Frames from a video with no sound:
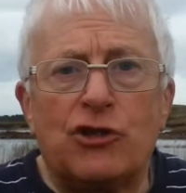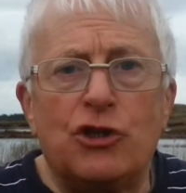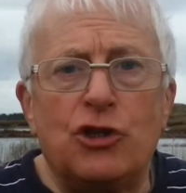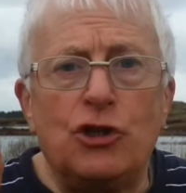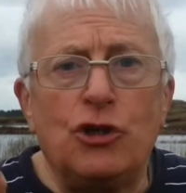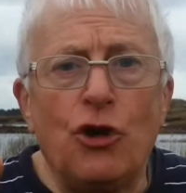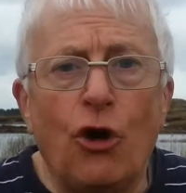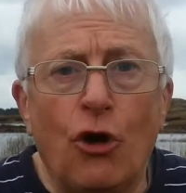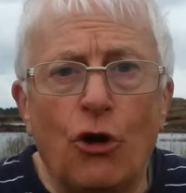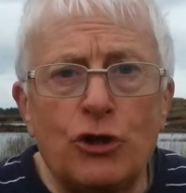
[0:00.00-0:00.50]

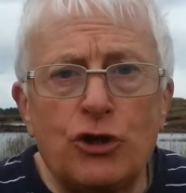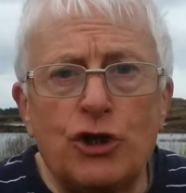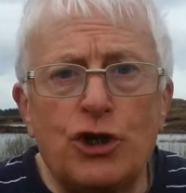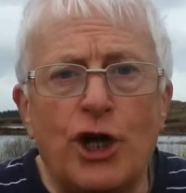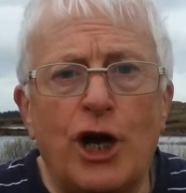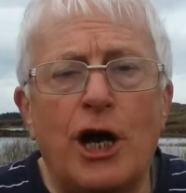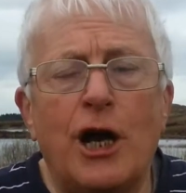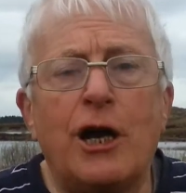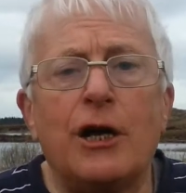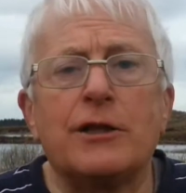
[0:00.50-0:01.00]
to your
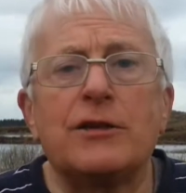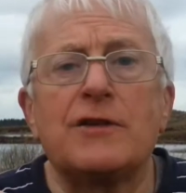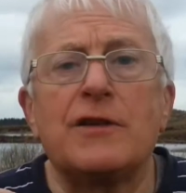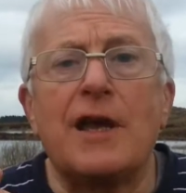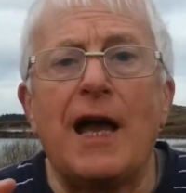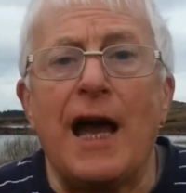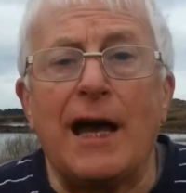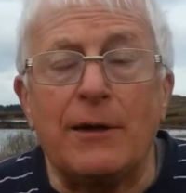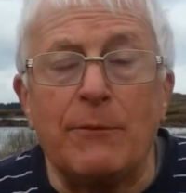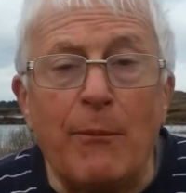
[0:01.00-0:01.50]
chart
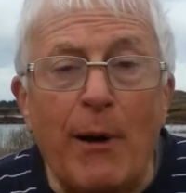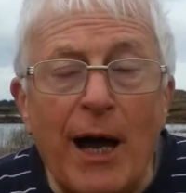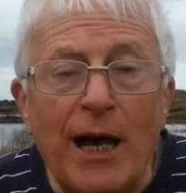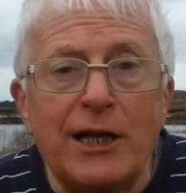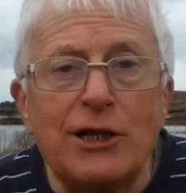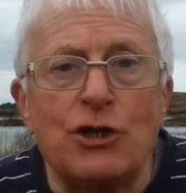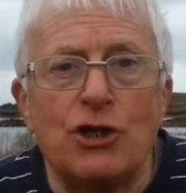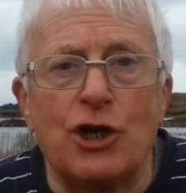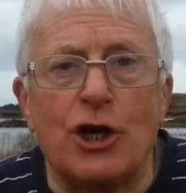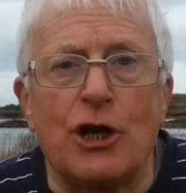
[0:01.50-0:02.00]
and my
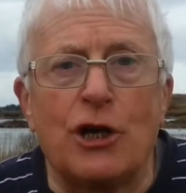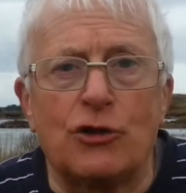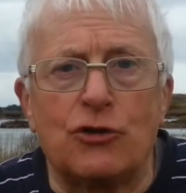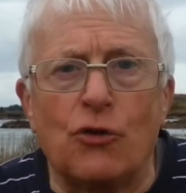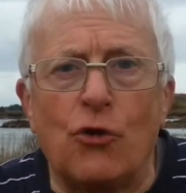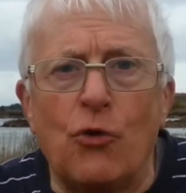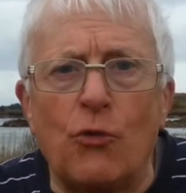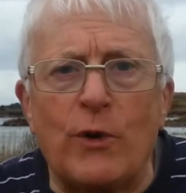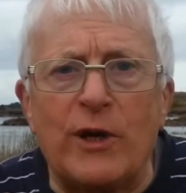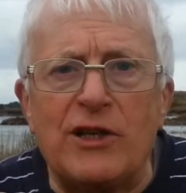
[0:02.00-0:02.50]
chart
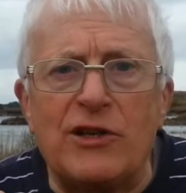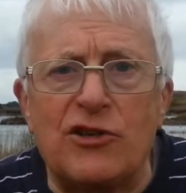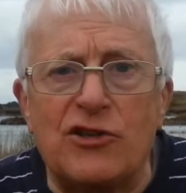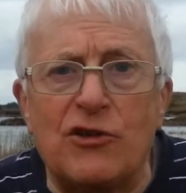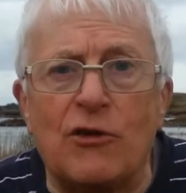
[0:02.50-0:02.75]
always,